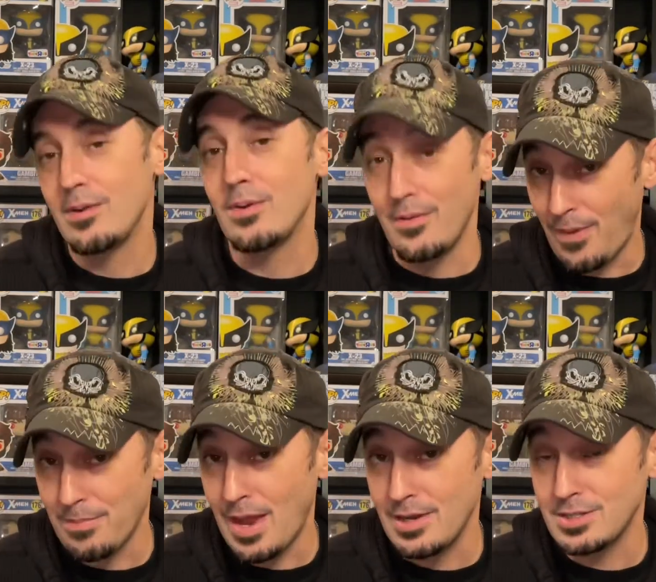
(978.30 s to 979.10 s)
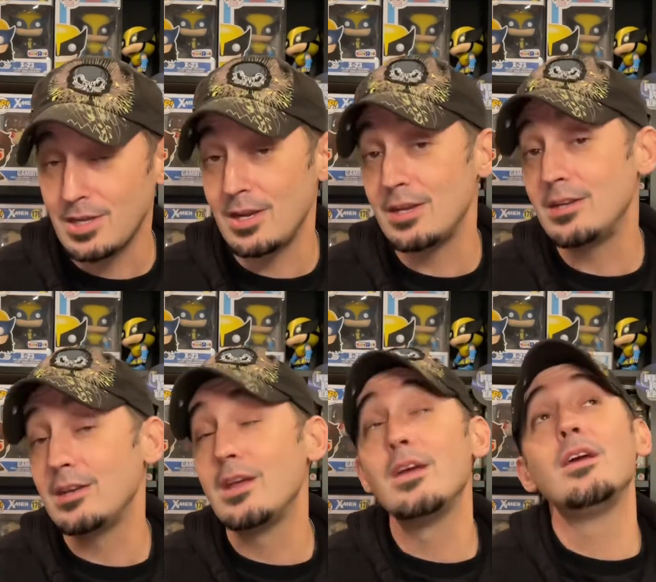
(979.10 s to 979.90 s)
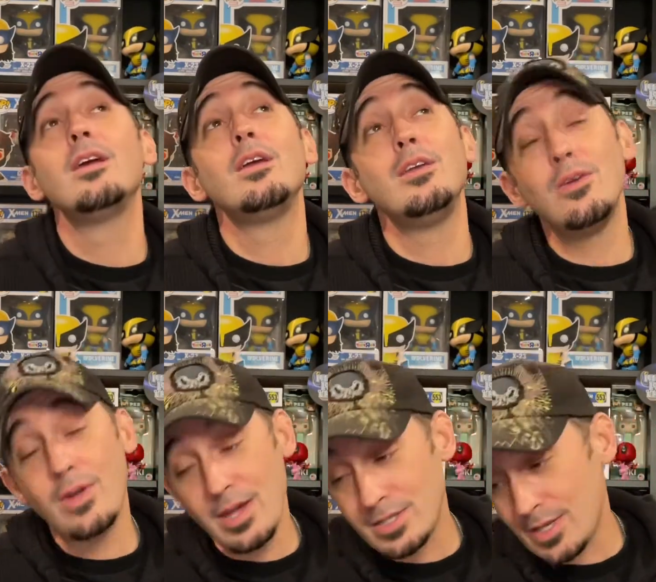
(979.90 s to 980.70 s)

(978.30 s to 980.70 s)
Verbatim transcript: If I'm that excited, you guessed